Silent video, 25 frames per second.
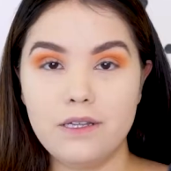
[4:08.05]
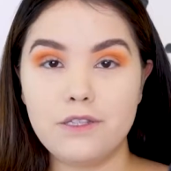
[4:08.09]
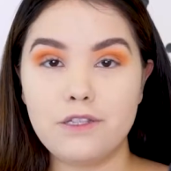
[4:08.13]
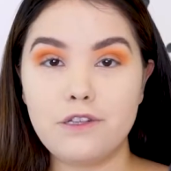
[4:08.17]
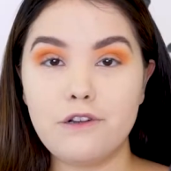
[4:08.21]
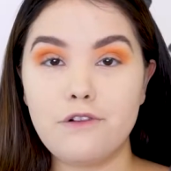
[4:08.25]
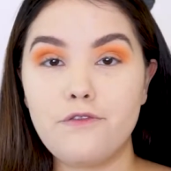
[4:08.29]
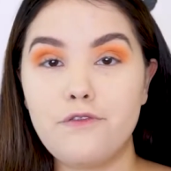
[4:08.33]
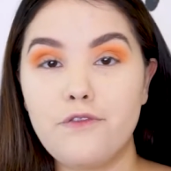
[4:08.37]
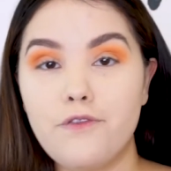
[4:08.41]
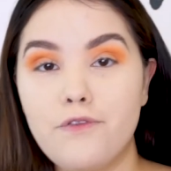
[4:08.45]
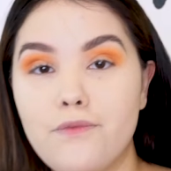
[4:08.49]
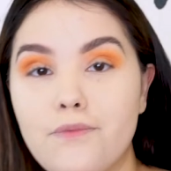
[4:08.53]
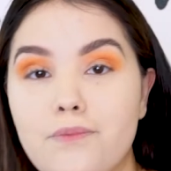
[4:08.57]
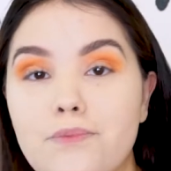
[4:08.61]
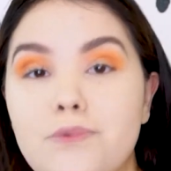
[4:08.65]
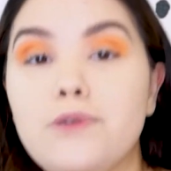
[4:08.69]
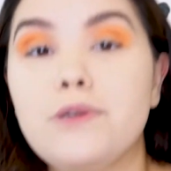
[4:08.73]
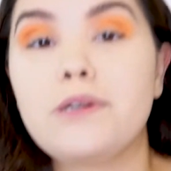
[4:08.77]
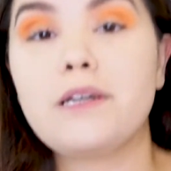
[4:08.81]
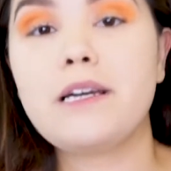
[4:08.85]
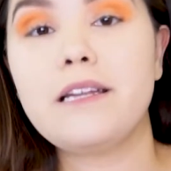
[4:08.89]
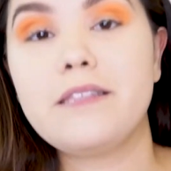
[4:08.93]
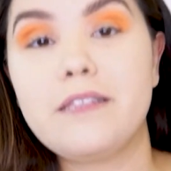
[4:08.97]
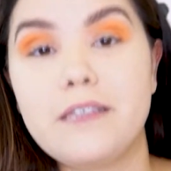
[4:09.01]
So
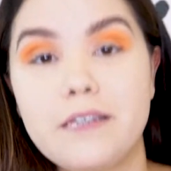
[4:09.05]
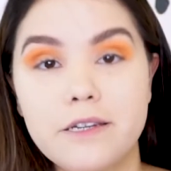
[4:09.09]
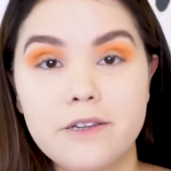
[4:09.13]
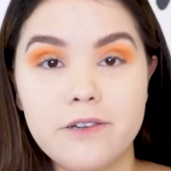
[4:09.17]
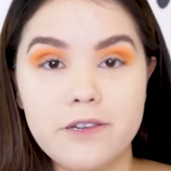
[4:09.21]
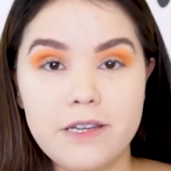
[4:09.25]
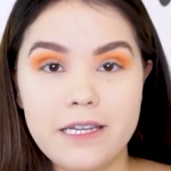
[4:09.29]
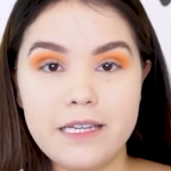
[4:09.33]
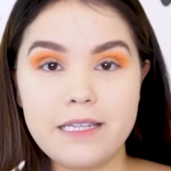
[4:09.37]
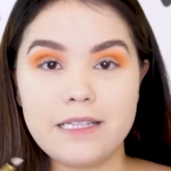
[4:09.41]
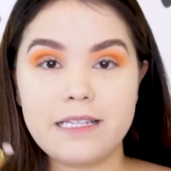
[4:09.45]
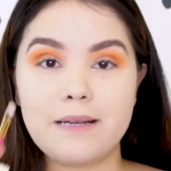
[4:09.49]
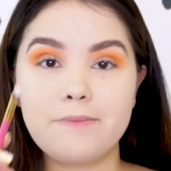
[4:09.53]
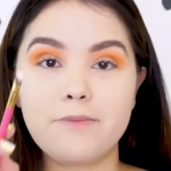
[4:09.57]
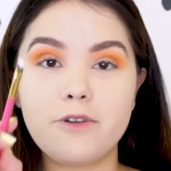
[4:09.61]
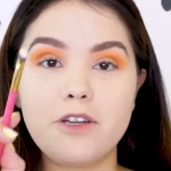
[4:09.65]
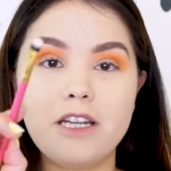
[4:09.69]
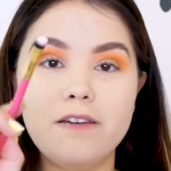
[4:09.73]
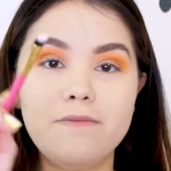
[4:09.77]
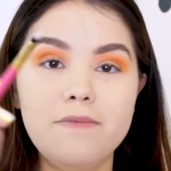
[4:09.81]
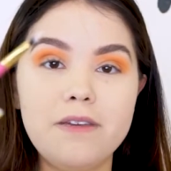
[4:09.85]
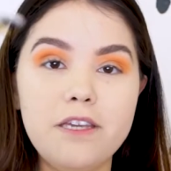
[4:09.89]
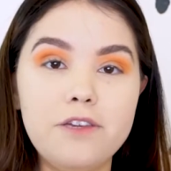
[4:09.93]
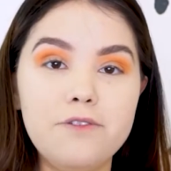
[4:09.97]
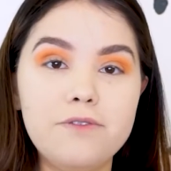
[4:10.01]
to cut the crease, I'm going
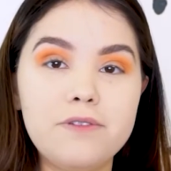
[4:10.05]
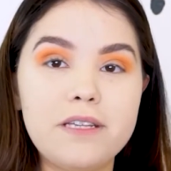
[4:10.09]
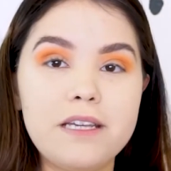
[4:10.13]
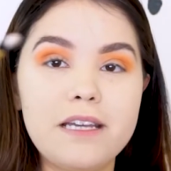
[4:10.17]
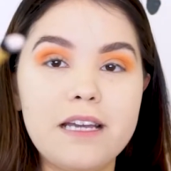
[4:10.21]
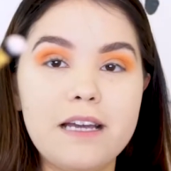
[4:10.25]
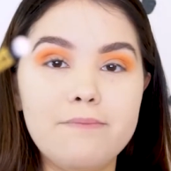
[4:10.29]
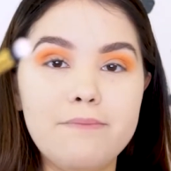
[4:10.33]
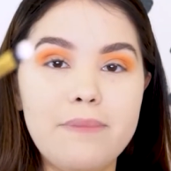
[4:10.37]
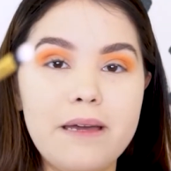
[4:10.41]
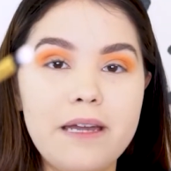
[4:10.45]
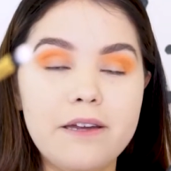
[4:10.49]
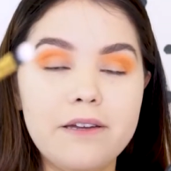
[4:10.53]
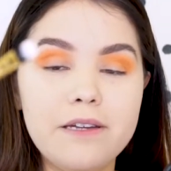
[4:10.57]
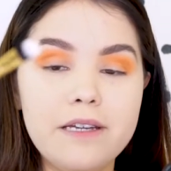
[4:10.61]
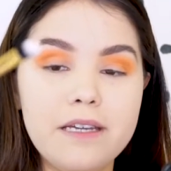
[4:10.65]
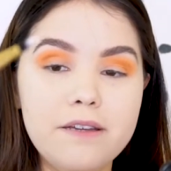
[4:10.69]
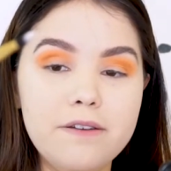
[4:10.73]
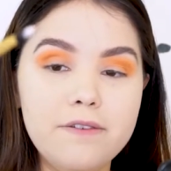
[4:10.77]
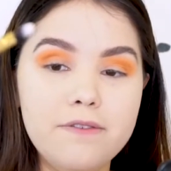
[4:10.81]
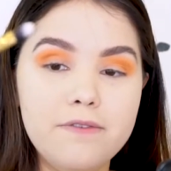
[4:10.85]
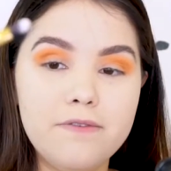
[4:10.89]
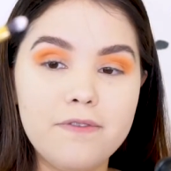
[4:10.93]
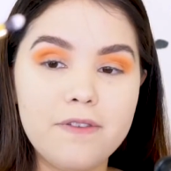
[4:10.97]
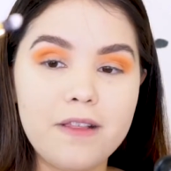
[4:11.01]
to be using a
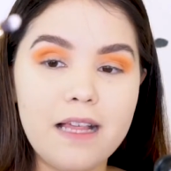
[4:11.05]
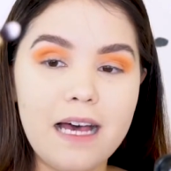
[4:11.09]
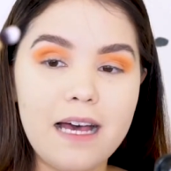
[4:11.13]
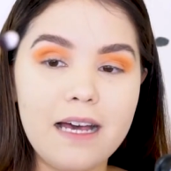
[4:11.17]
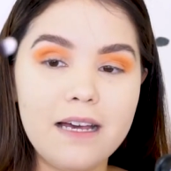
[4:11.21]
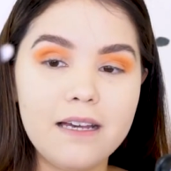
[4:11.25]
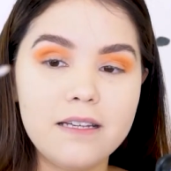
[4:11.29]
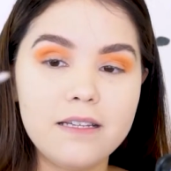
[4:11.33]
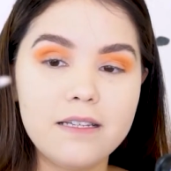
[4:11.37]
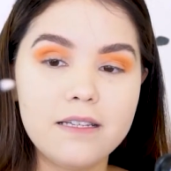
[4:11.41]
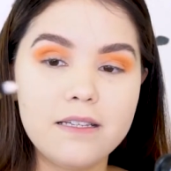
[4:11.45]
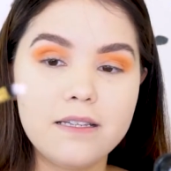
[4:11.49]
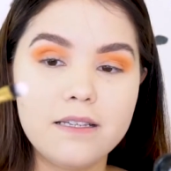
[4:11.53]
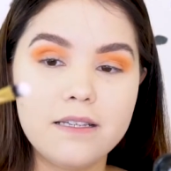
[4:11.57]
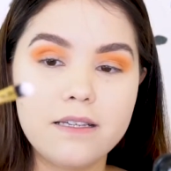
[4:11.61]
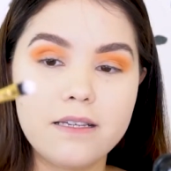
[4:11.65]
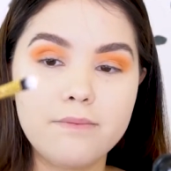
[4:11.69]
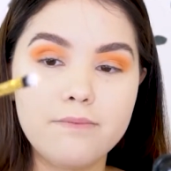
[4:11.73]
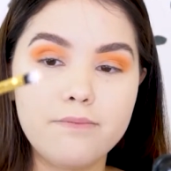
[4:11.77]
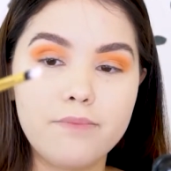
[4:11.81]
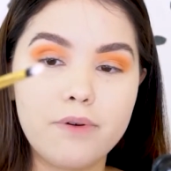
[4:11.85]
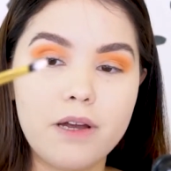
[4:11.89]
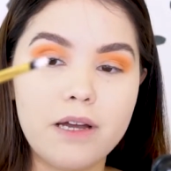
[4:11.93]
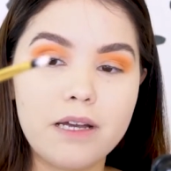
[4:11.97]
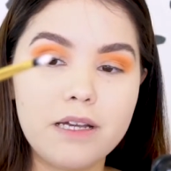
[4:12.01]
very flat
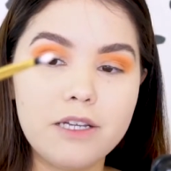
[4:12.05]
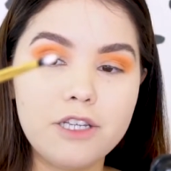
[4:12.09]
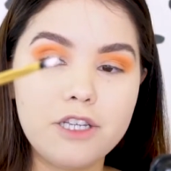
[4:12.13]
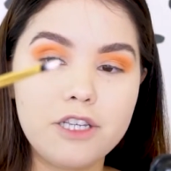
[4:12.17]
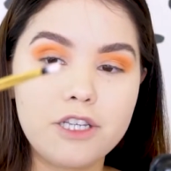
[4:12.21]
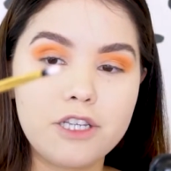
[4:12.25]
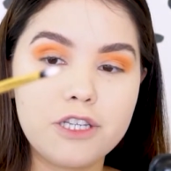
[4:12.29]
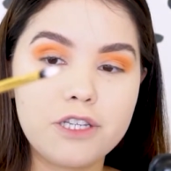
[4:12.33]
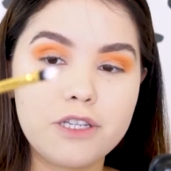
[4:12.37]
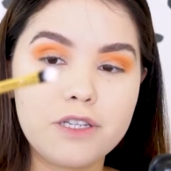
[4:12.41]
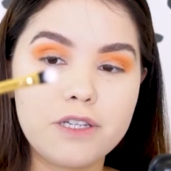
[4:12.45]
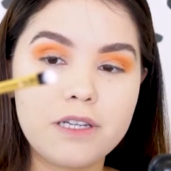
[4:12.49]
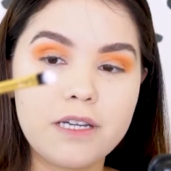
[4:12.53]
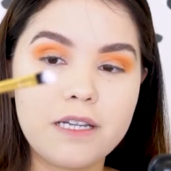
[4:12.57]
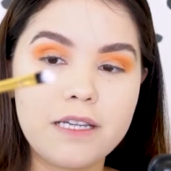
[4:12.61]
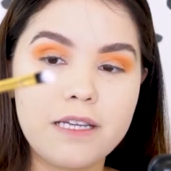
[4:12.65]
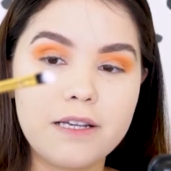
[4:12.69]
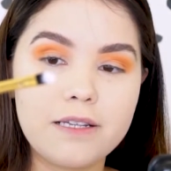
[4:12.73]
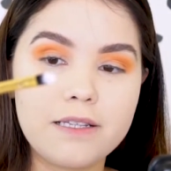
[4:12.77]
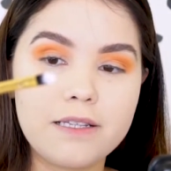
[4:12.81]
brush. Can you